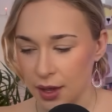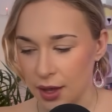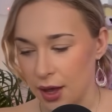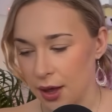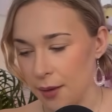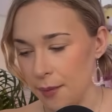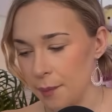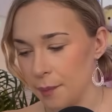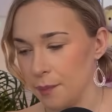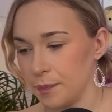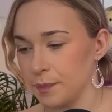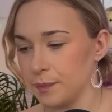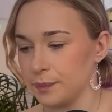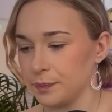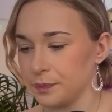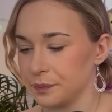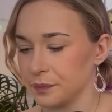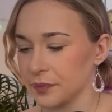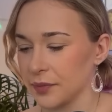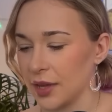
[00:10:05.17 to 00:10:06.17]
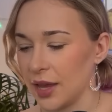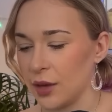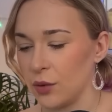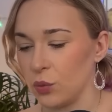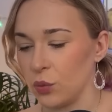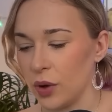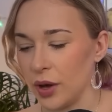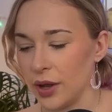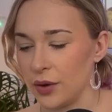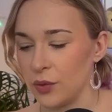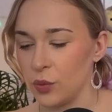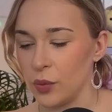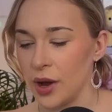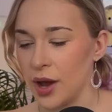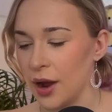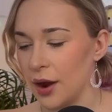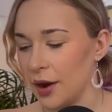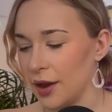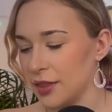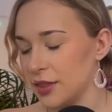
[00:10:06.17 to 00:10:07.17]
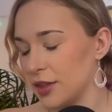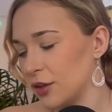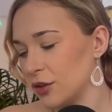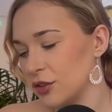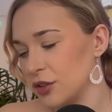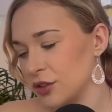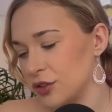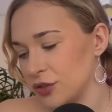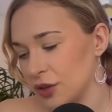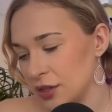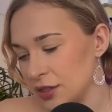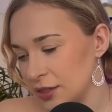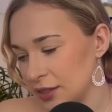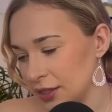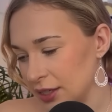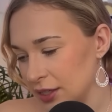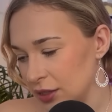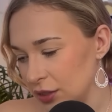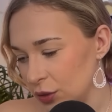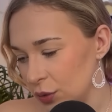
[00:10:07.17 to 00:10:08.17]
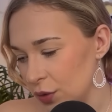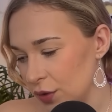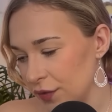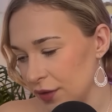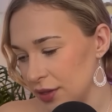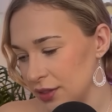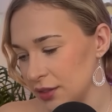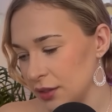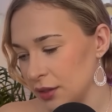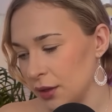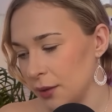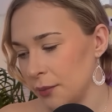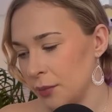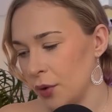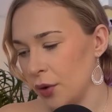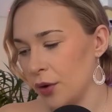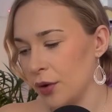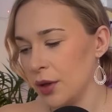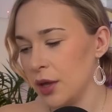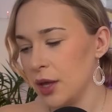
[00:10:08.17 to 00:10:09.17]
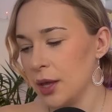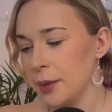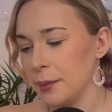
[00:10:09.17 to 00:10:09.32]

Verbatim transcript: Um, and one where I think you're just trusting in the universe a lot more.